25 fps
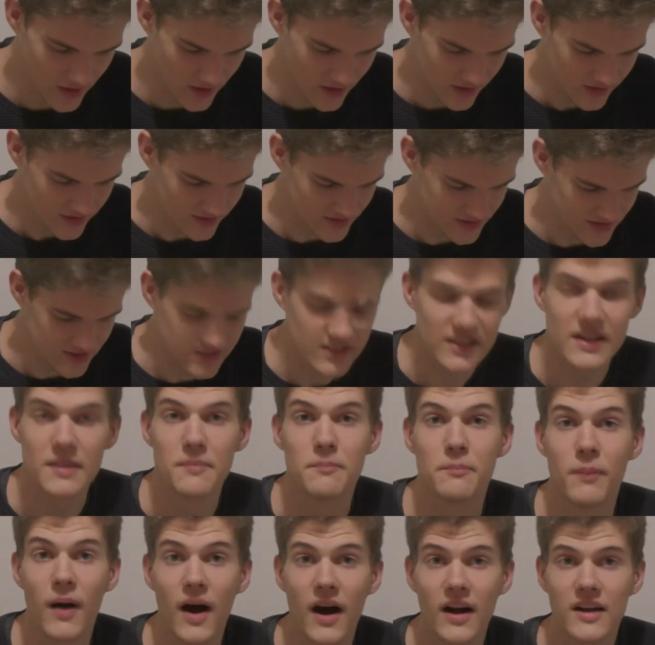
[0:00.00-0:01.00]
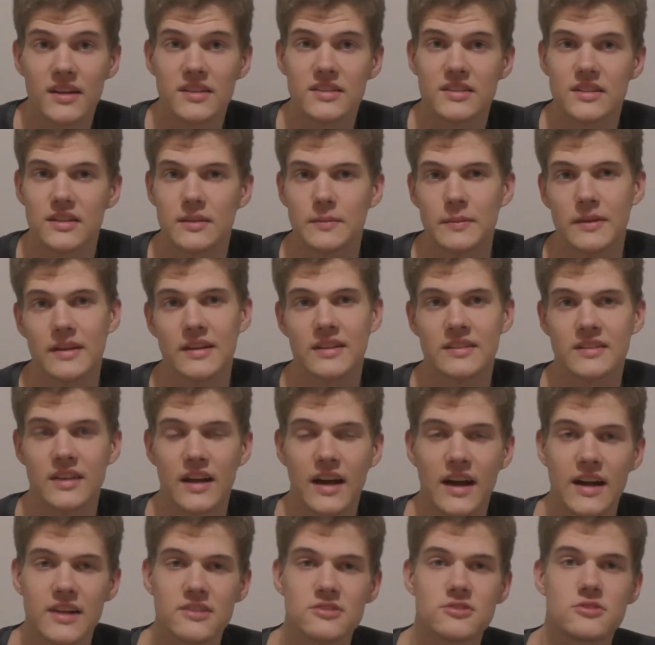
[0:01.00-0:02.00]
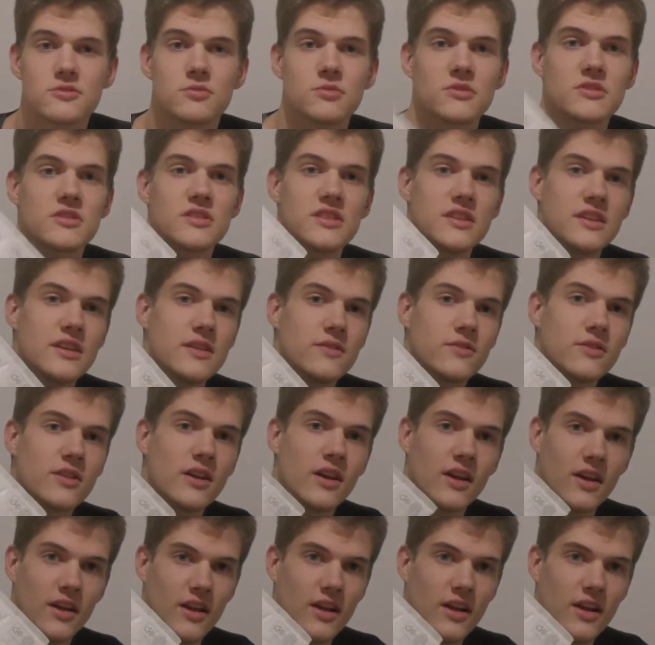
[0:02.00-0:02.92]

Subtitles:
This is an unboxing because I just received